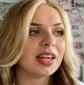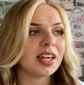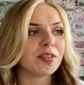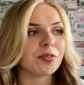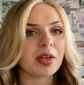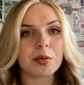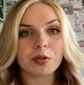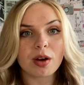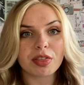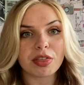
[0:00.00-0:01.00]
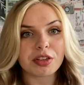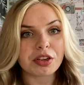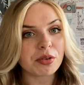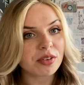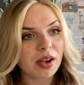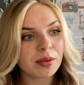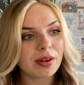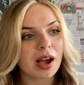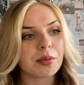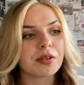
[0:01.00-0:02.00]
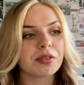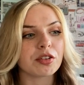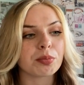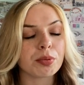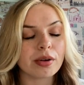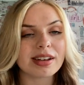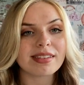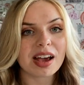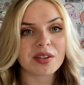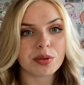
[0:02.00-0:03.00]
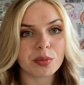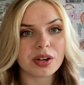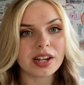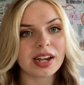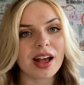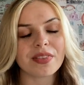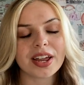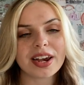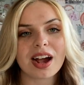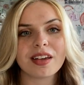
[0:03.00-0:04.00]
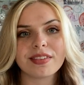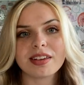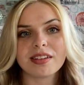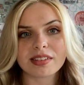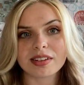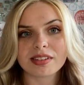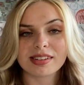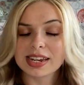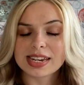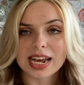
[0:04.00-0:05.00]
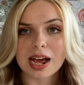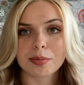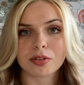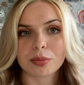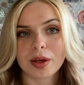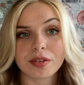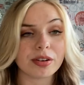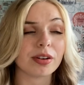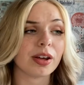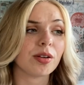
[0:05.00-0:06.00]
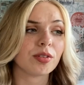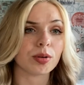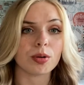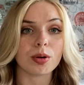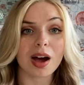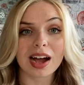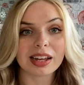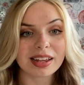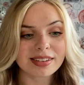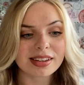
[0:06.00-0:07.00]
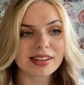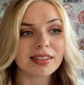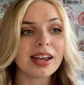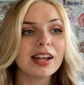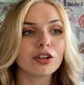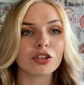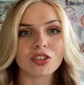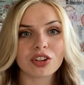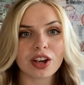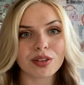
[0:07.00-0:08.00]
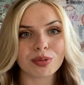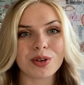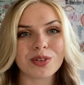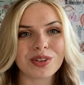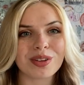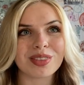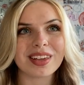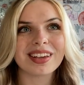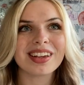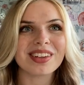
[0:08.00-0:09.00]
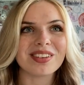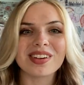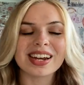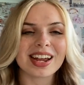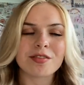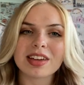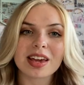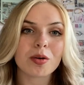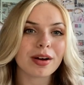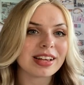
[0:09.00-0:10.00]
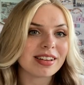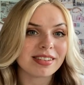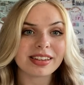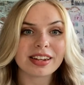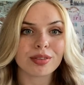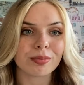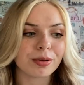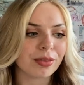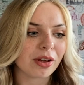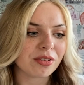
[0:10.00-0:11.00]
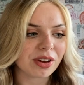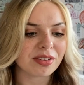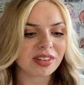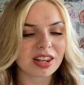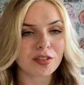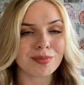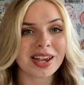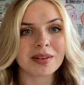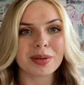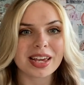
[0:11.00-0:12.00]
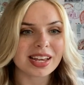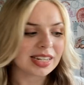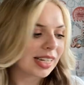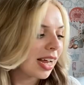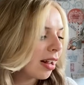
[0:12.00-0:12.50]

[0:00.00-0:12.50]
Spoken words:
If they would rather that you don't, I would just print out your work and then either use little sticky tabs or post-it notes or highlighters just to go through so that you can navigate quite easily through those notes that you've made, because